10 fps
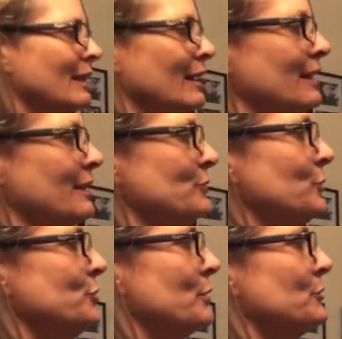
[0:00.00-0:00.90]
and I
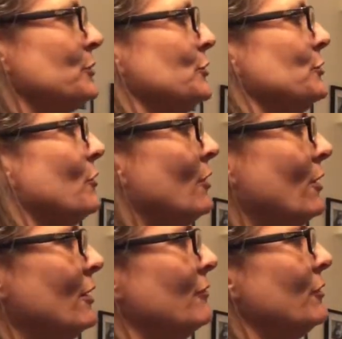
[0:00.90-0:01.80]
told you I was going to do
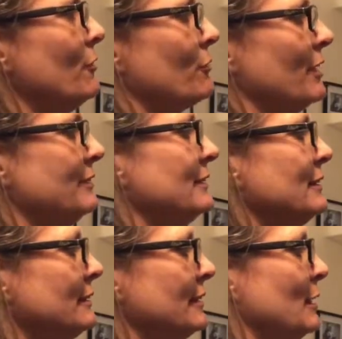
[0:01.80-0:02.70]
all of the threads at the
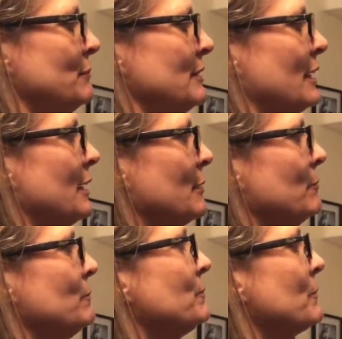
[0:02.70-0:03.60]
same
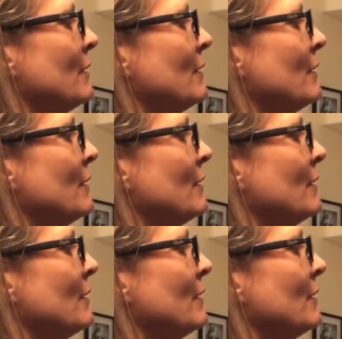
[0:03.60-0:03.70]
time.